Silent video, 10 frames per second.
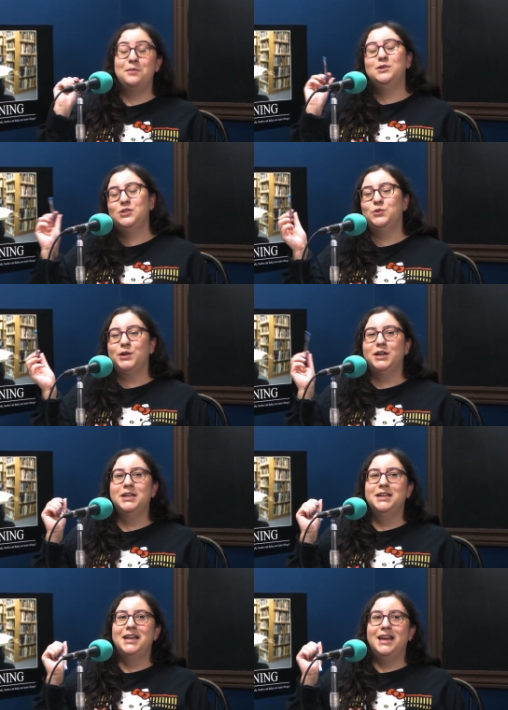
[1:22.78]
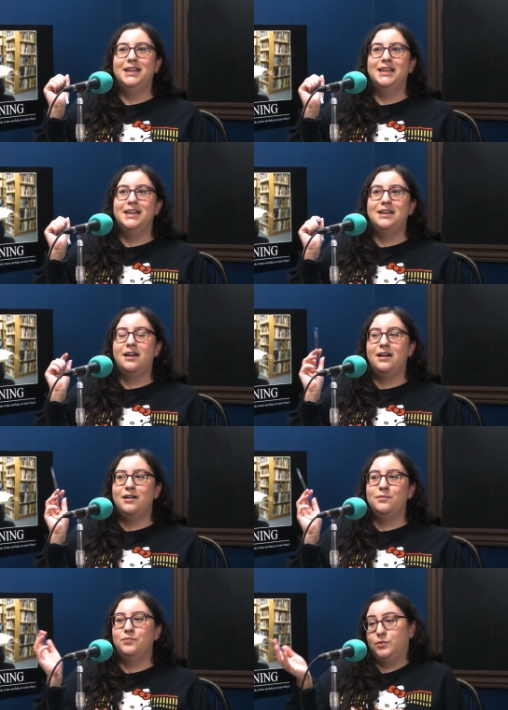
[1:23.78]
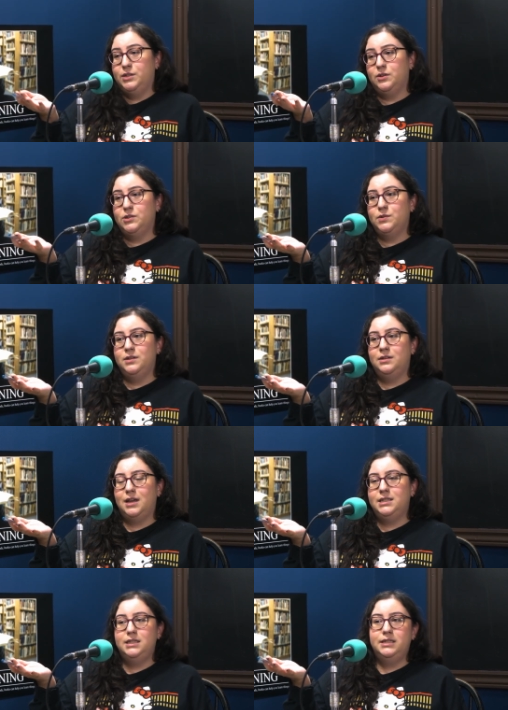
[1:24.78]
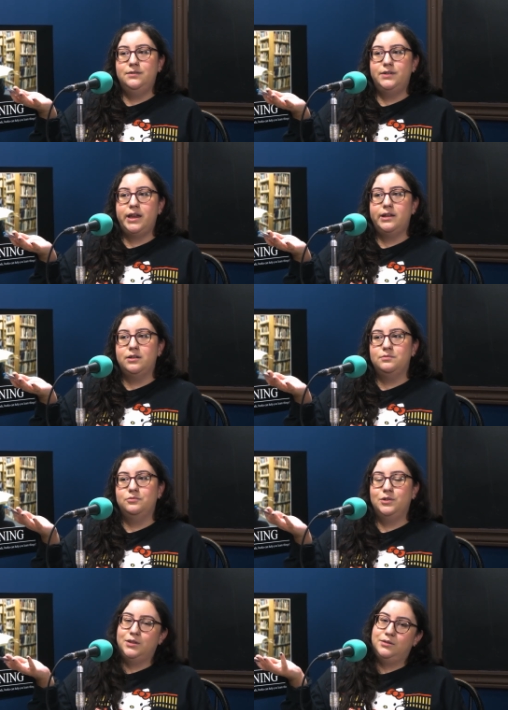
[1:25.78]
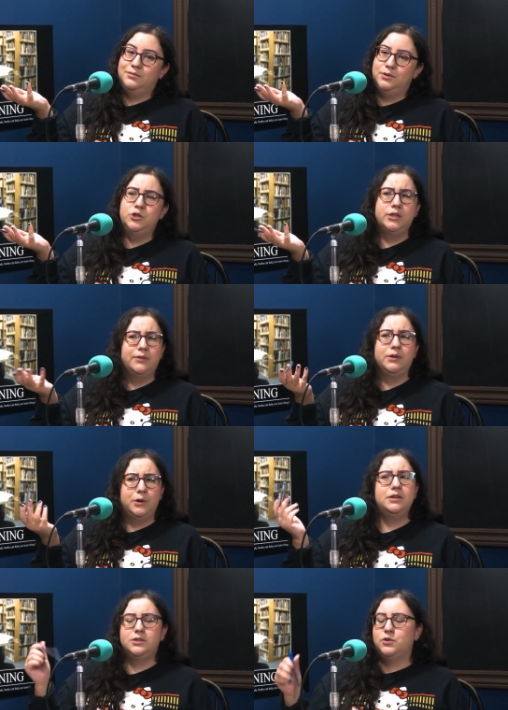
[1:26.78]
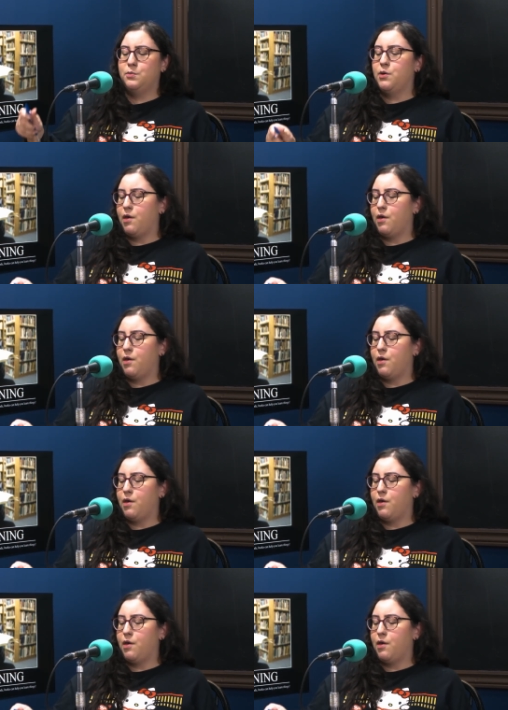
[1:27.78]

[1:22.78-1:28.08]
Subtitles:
Mr. Weir. And then he's also an SCTV alum with Eugene Levy, right? So they're both